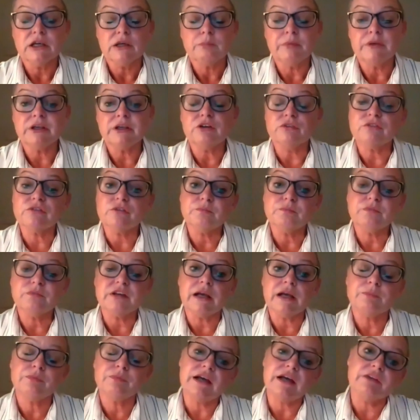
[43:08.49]
Because
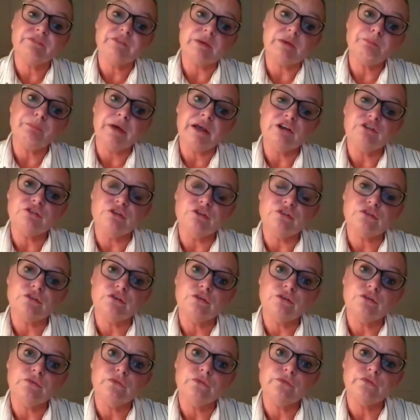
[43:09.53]
sometimes I've had patients
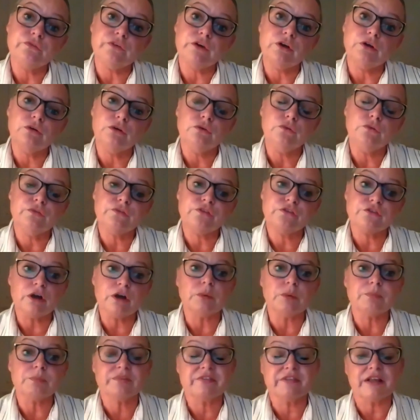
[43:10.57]
who've
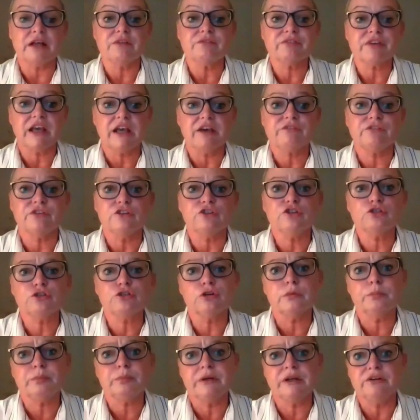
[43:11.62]
stopped self-care for a
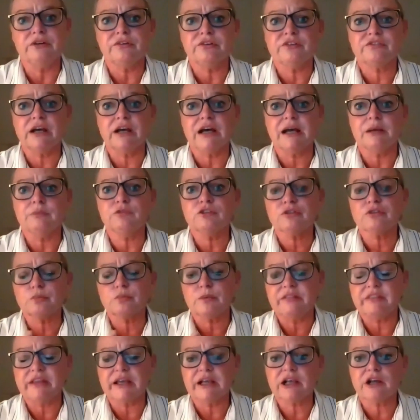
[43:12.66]
short period of time, just
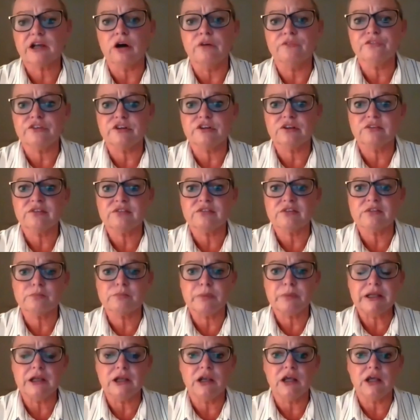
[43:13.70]
when their confidence has
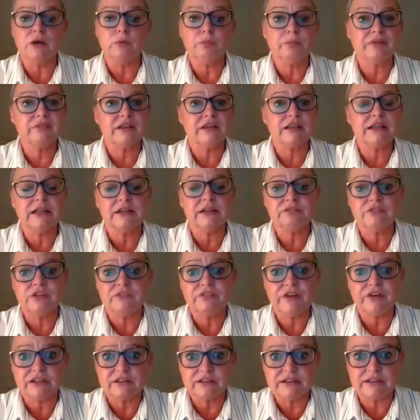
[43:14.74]
been low, particularly if they've
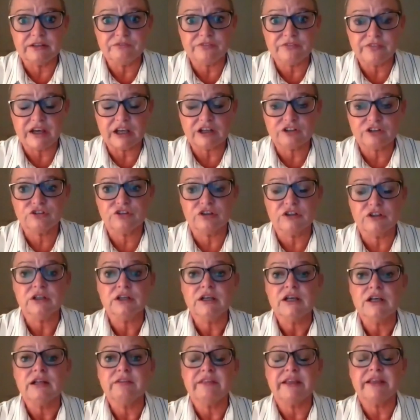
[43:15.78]
had an infection,
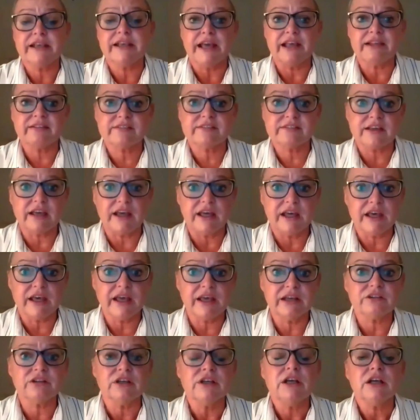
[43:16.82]
they get
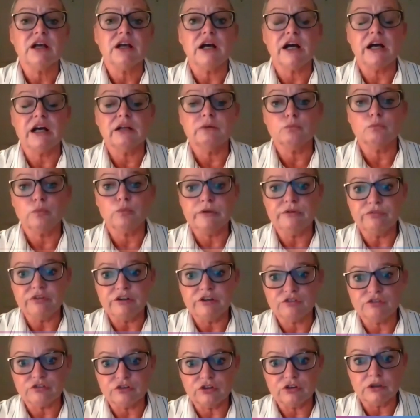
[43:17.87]
scared and we
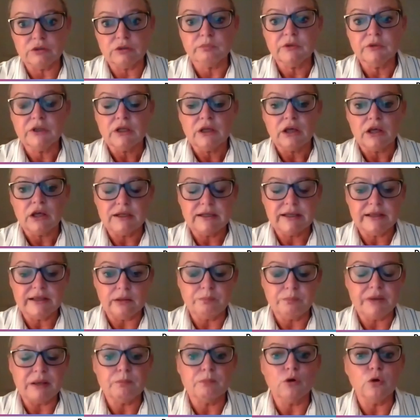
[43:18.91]
resume a little
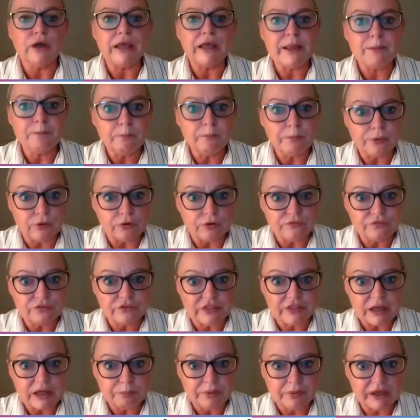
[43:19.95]
bit more input for
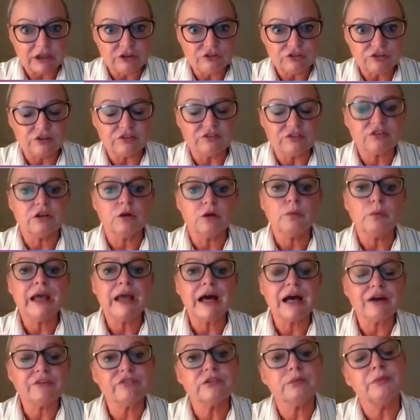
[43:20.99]
that patient. So we
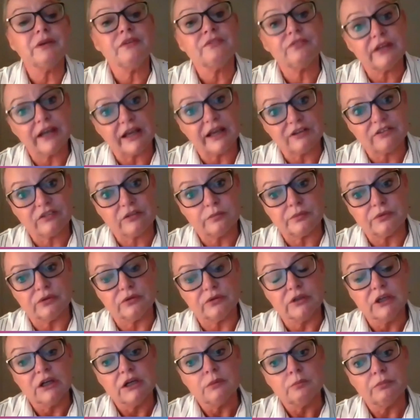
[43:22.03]
have to be
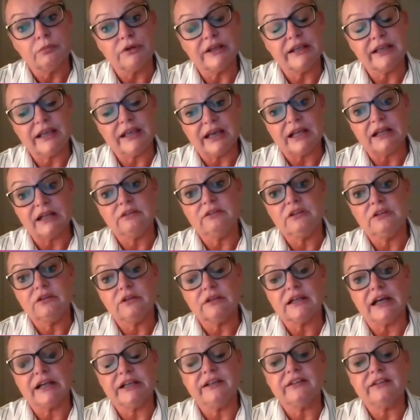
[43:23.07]
flexible. But again,
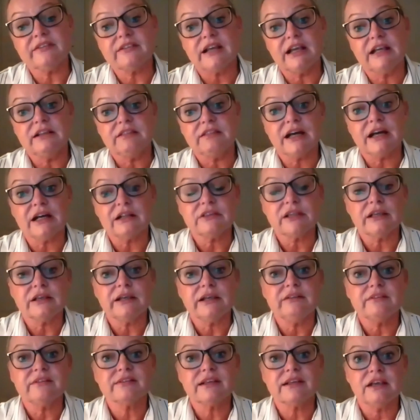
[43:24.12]
like you say, that
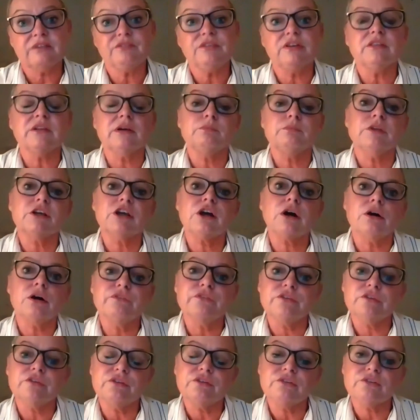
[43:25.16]
it's giving them the
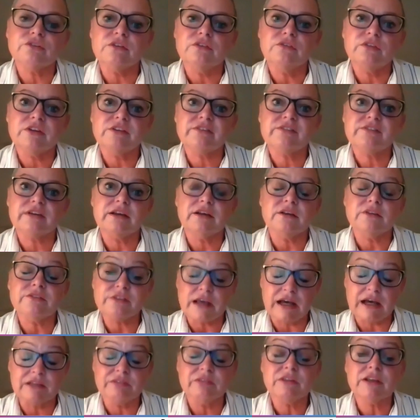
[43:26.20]
confidence and the skills,
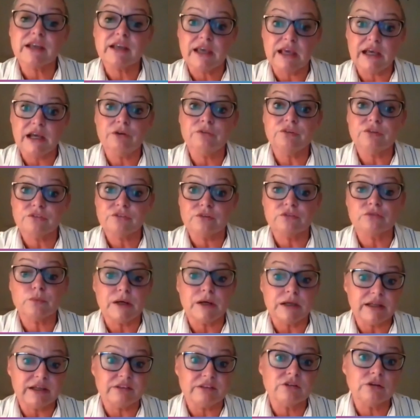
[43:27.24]
and the carers as
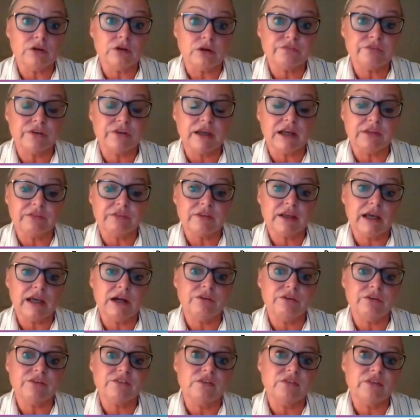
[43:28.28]
well. Let's not forget the
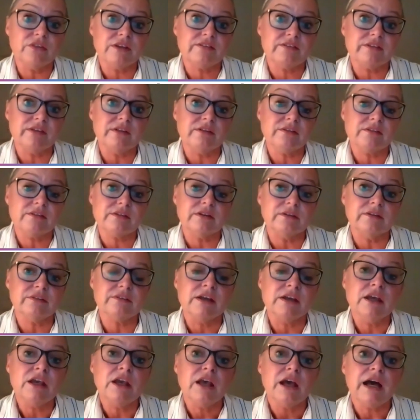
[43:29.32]
carers in this instance,
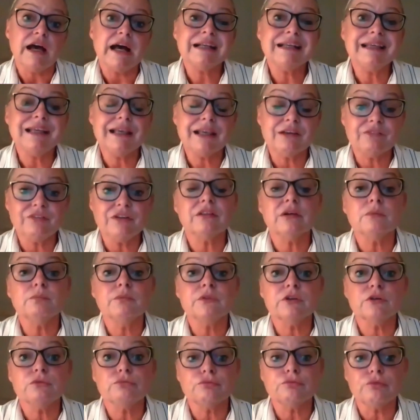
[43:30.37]
and giving them
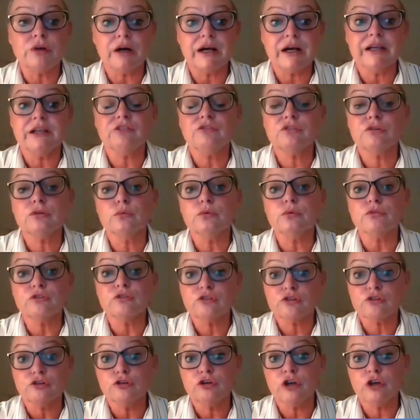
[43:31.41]
the right tools
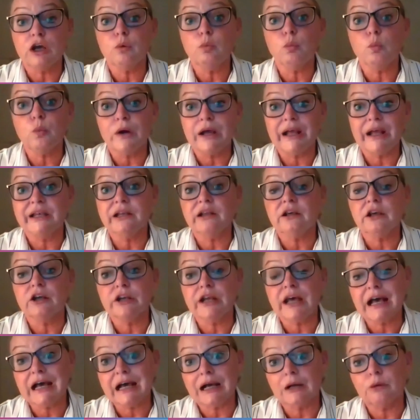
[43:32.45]
to know when
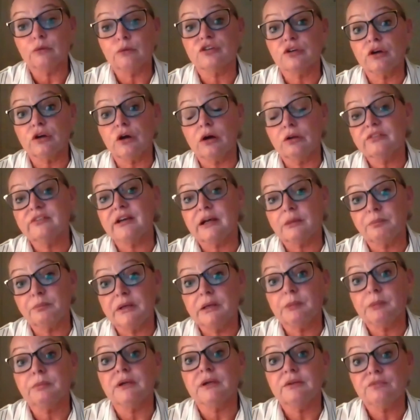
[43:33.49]
and how to contact
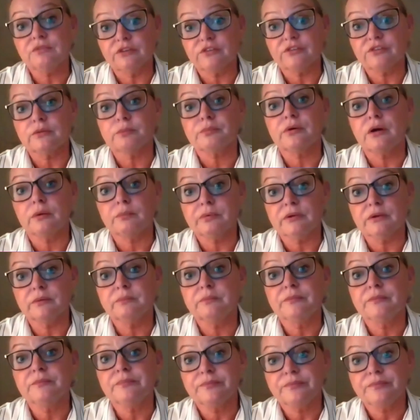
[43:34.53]
people if there's a problem.